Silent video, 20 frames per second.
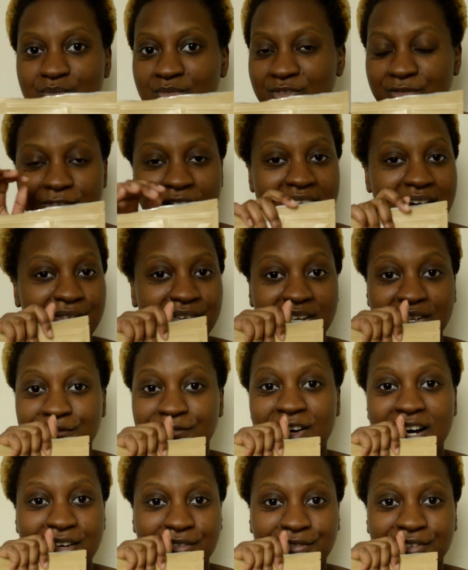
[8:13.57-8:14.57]
Five out of
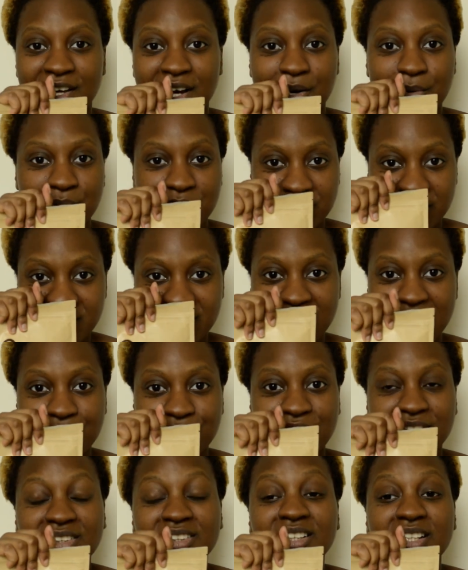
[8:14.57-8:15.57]
five flowers.
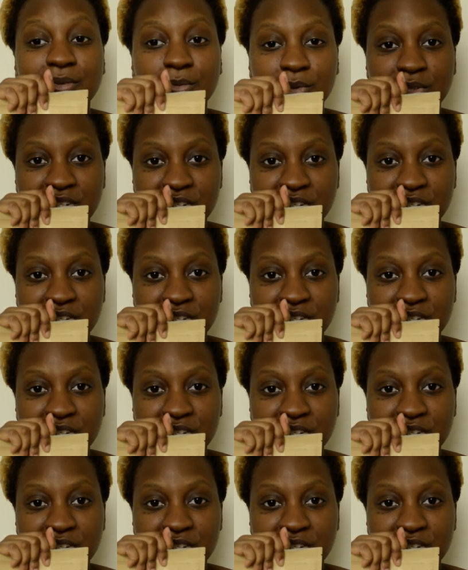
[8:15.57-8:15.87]
Definitely will